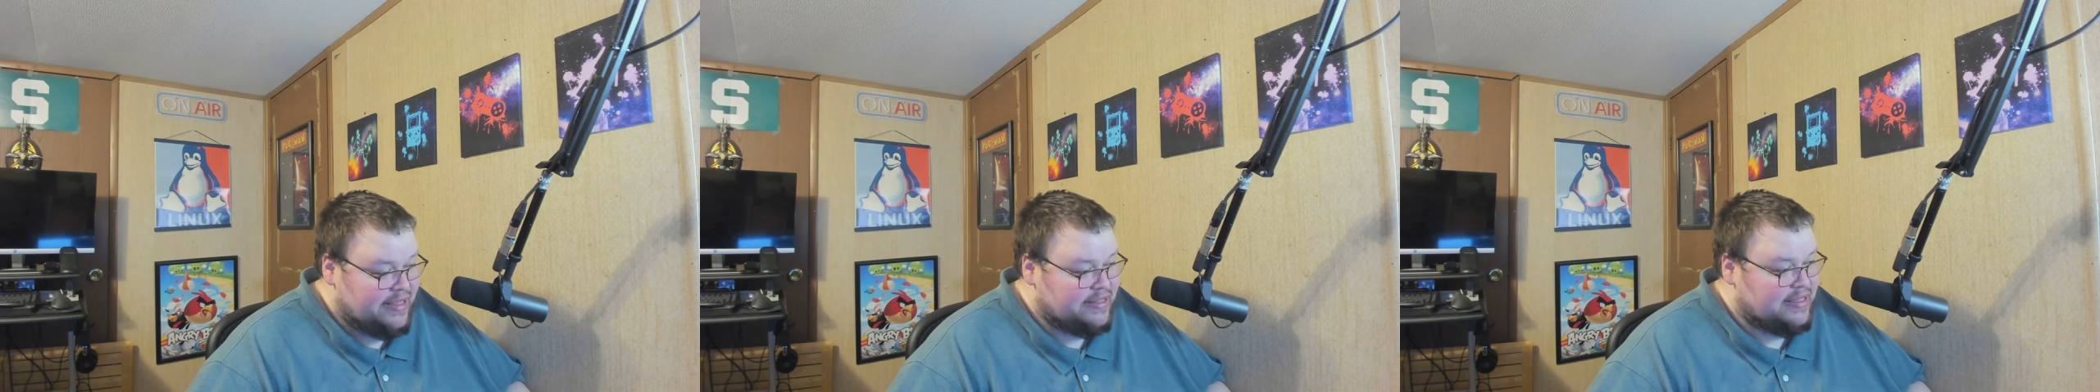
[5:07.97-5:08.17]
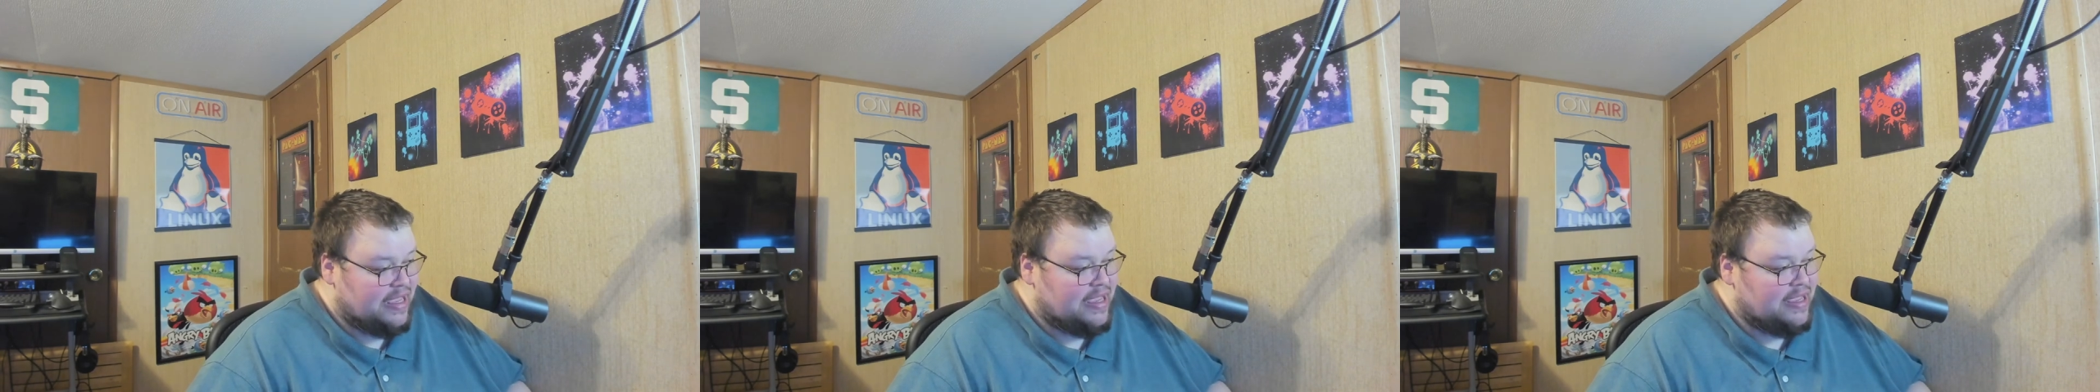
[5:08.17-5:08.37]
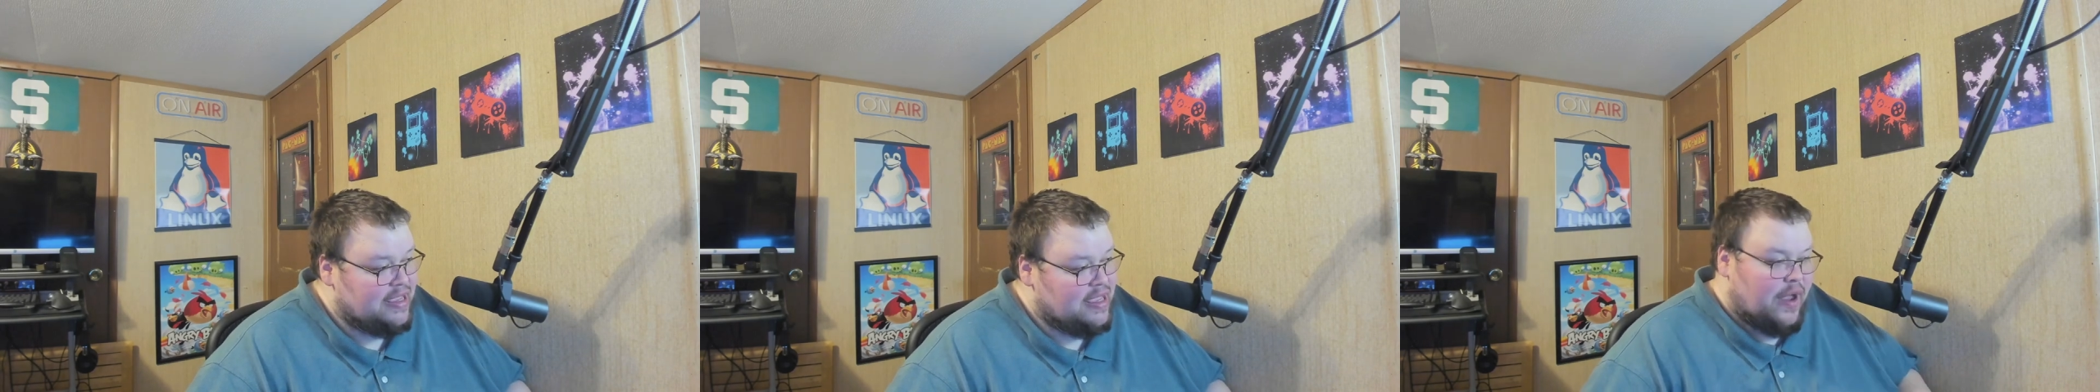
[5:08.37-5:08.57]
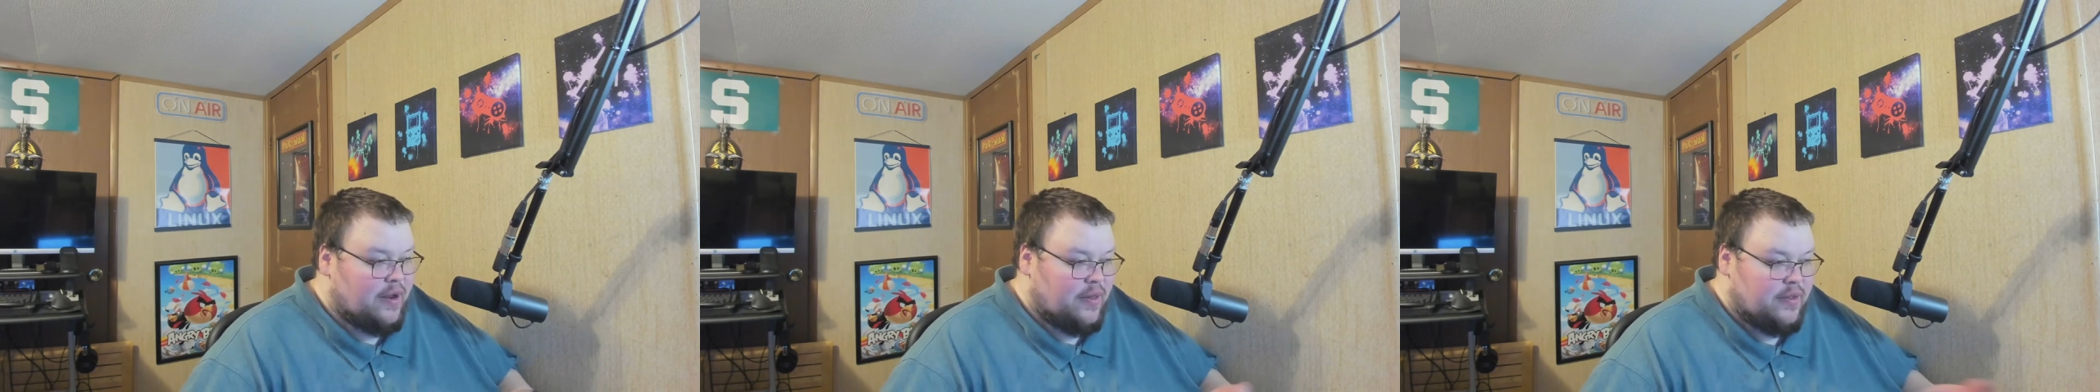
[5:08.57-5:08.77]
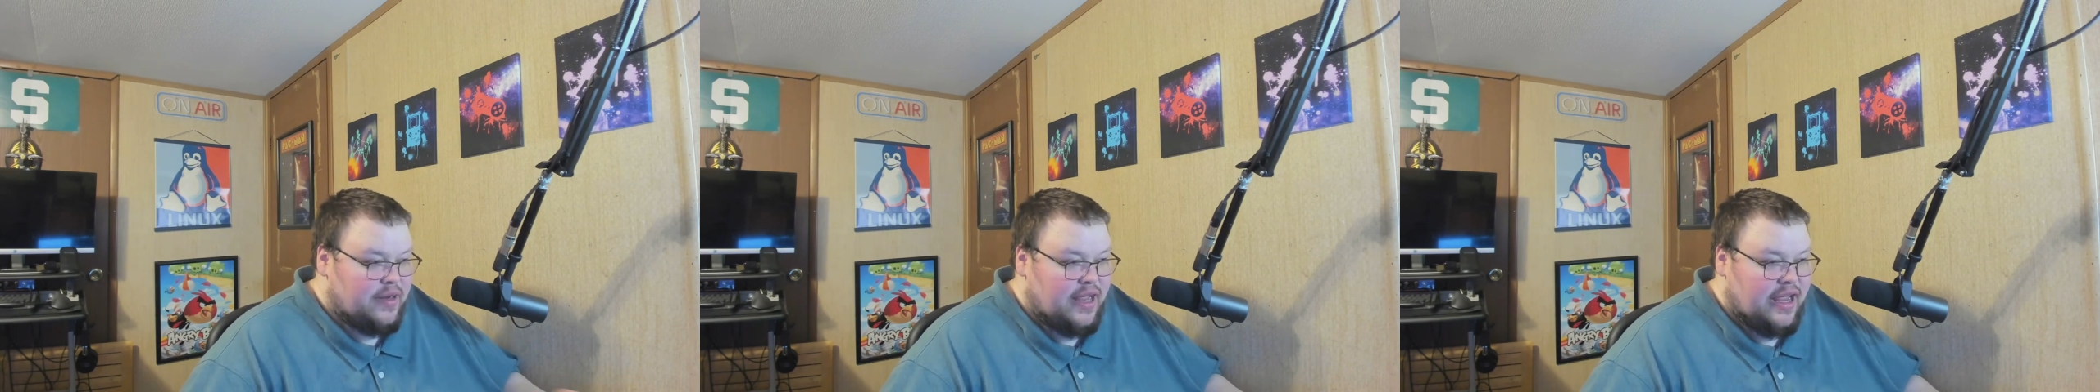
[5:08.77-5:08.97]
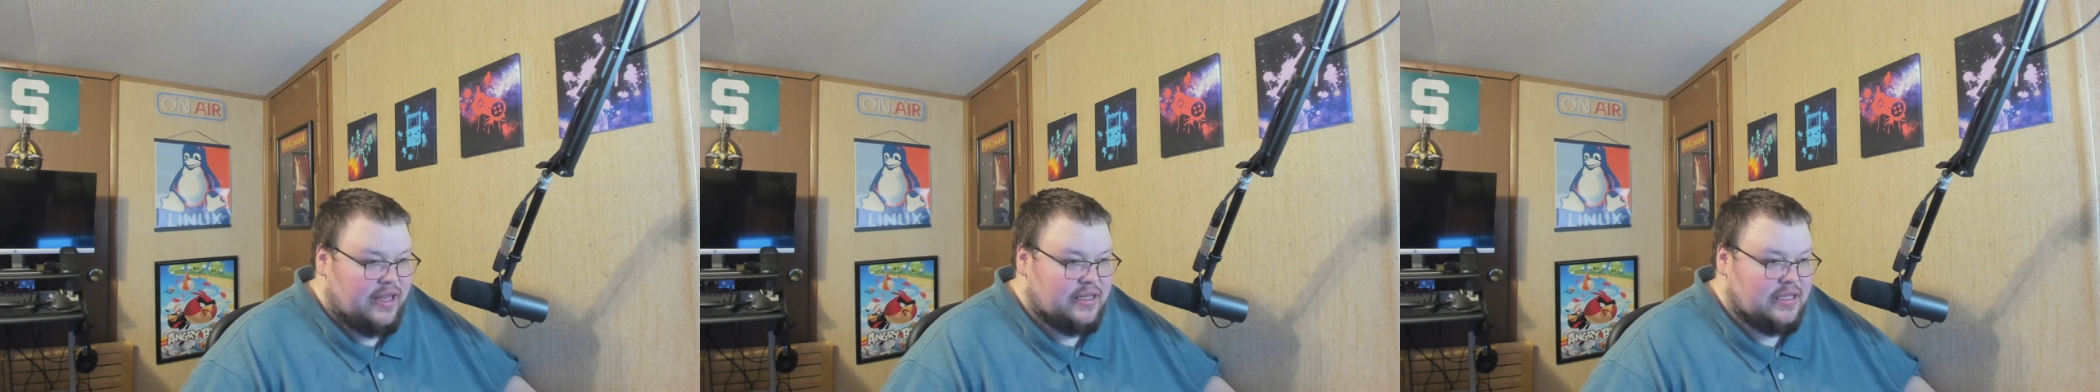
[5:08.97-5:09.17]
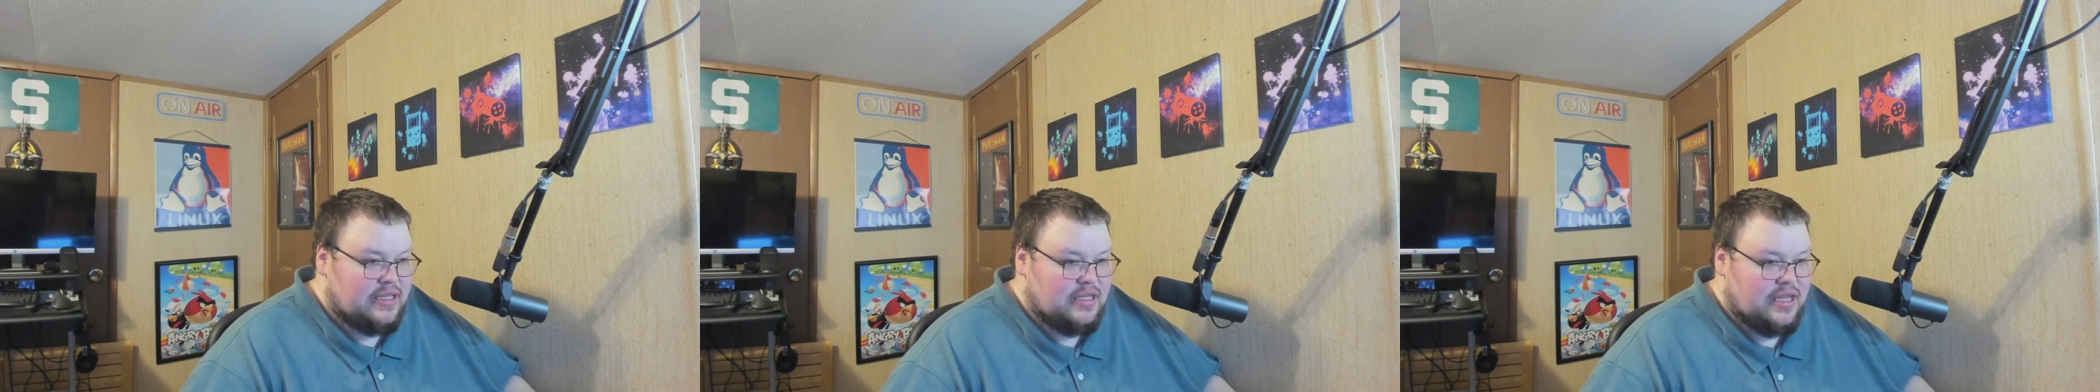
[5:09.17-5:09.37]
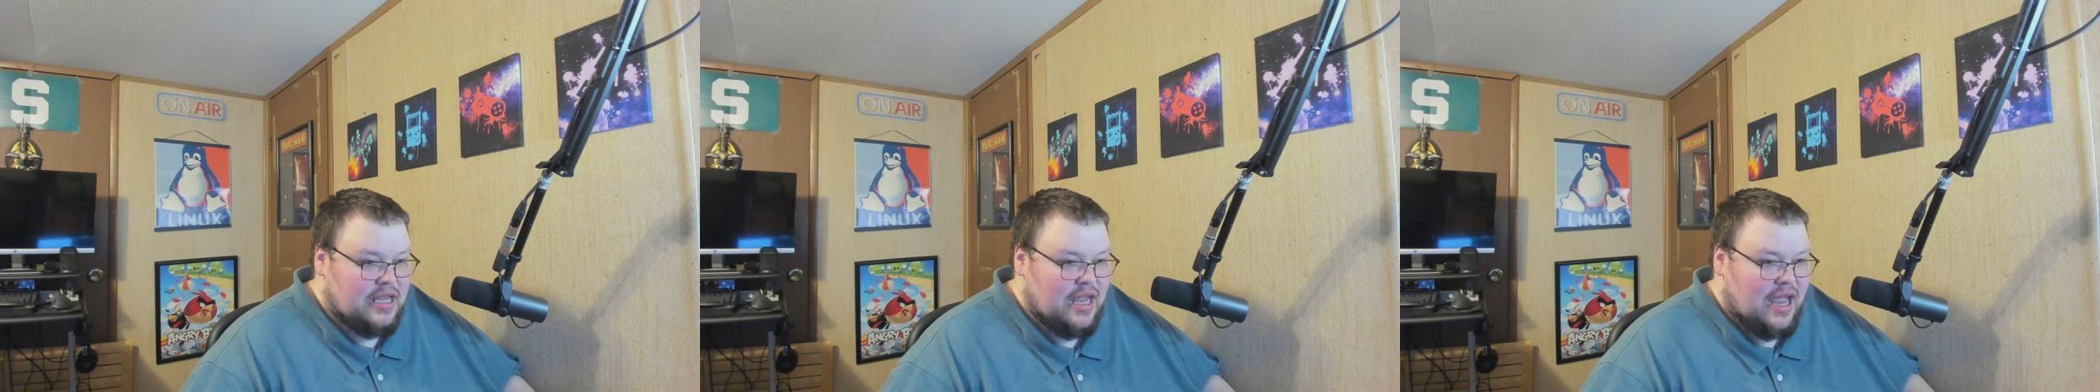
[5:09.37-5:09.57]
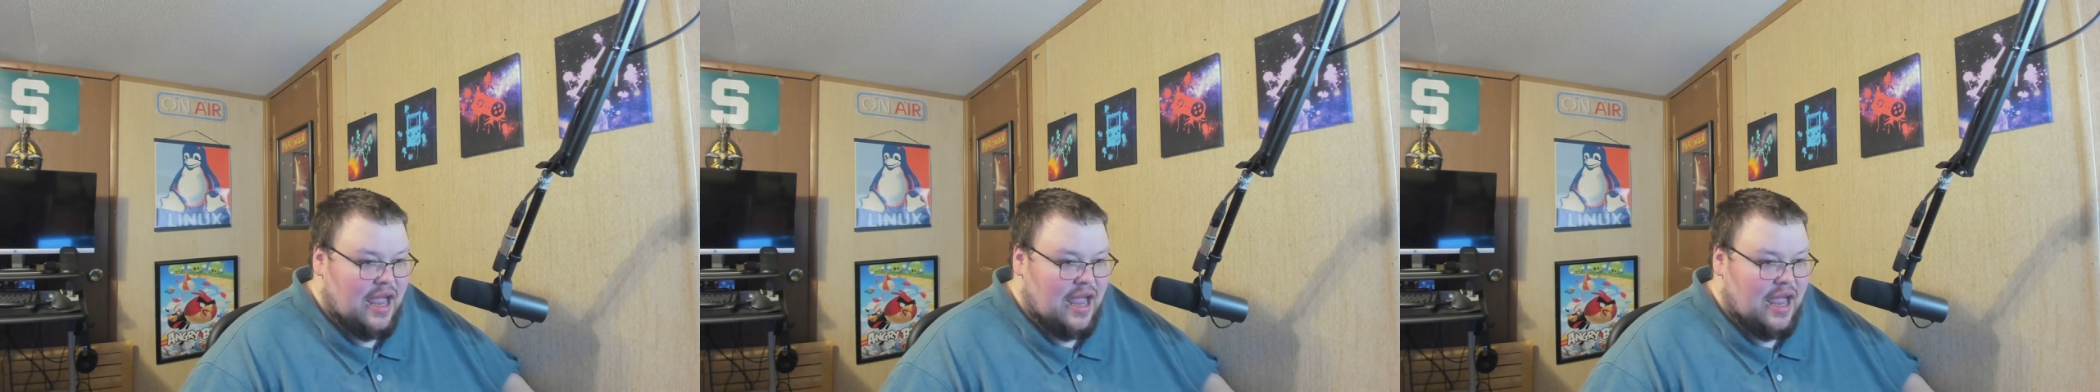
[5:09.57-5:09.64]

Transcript: like that. On other days,